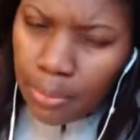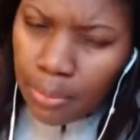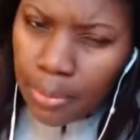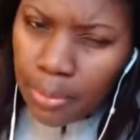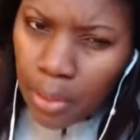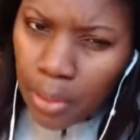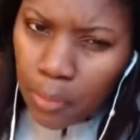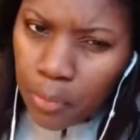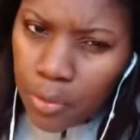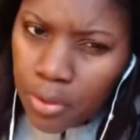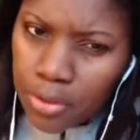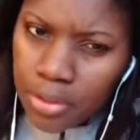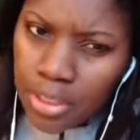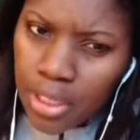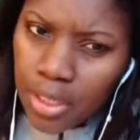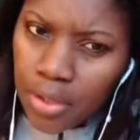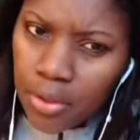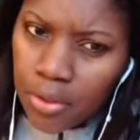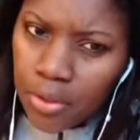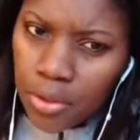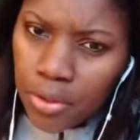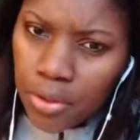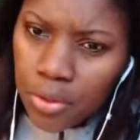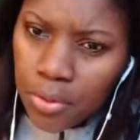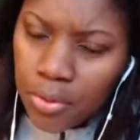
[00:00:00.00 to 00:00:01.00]
But I will
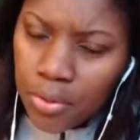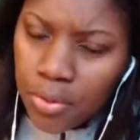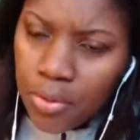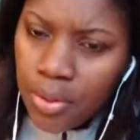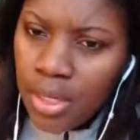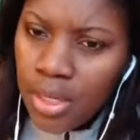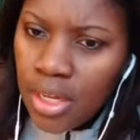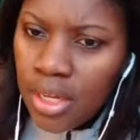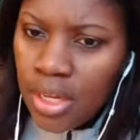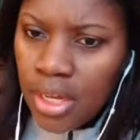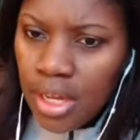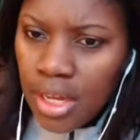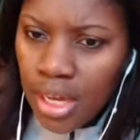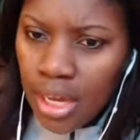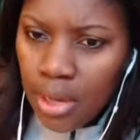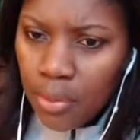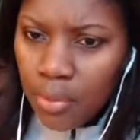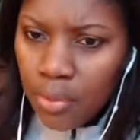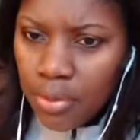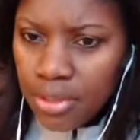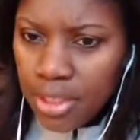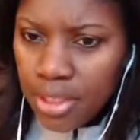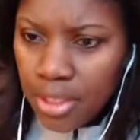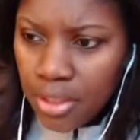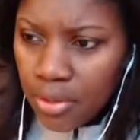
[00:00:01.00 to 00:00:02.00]
tell you,
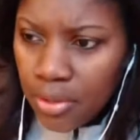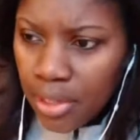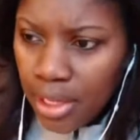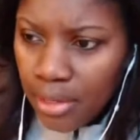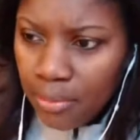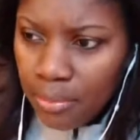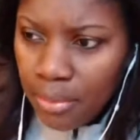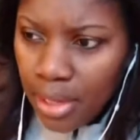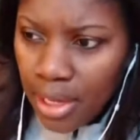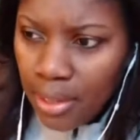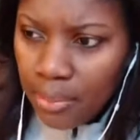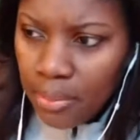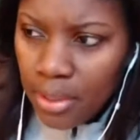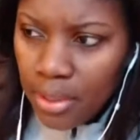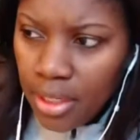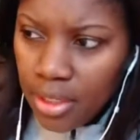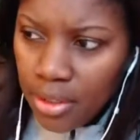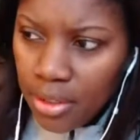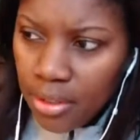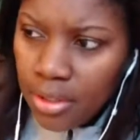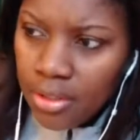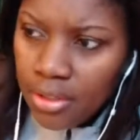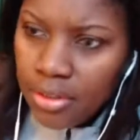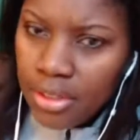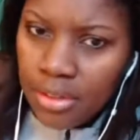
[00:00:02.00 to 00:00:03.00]
I'm
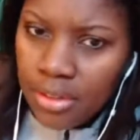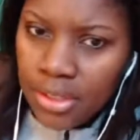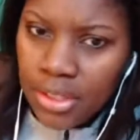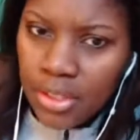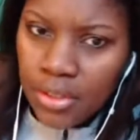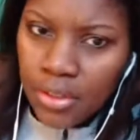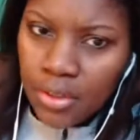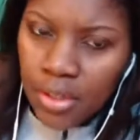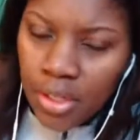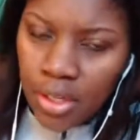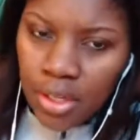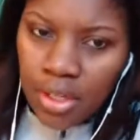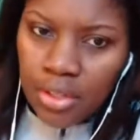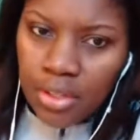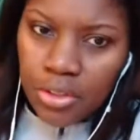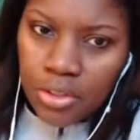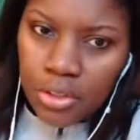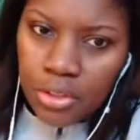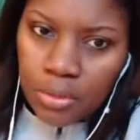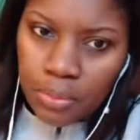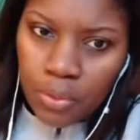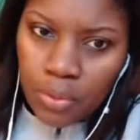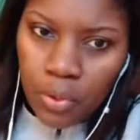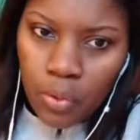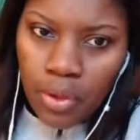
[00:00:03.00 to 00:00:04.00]
hearing that they're
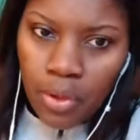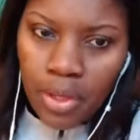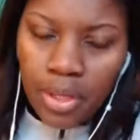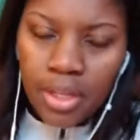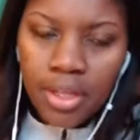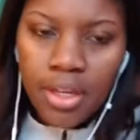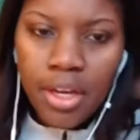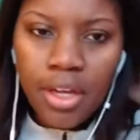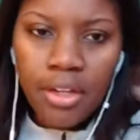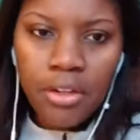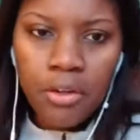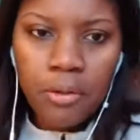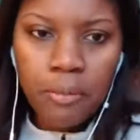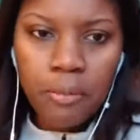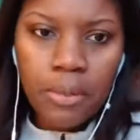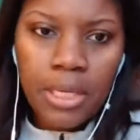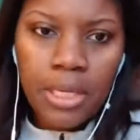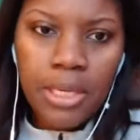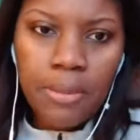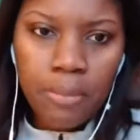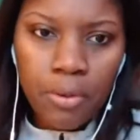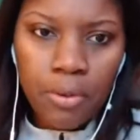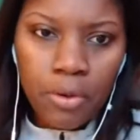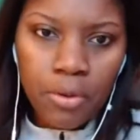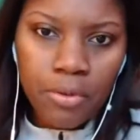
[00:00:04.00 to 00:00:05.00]
deploying other
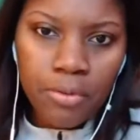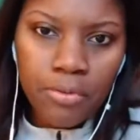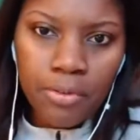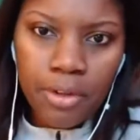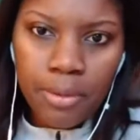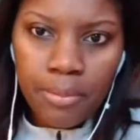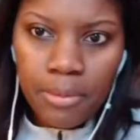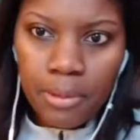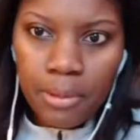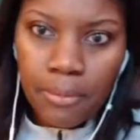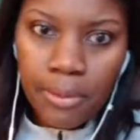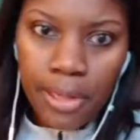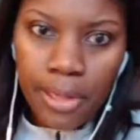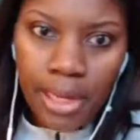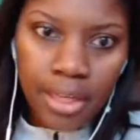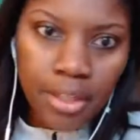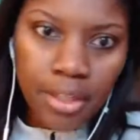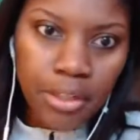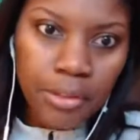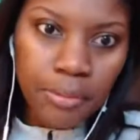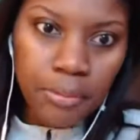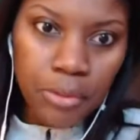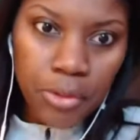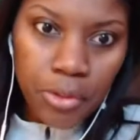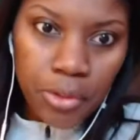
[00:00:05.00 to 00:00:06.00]
people from the
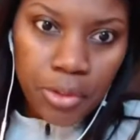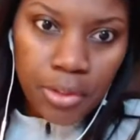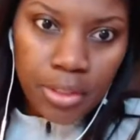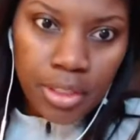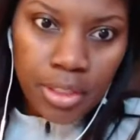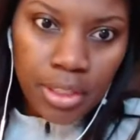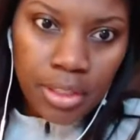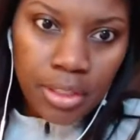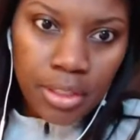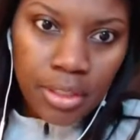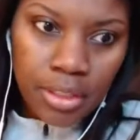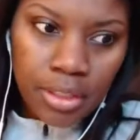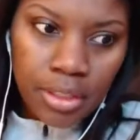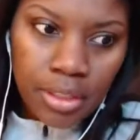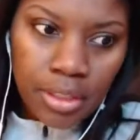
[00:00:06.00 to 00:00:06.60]
Black community.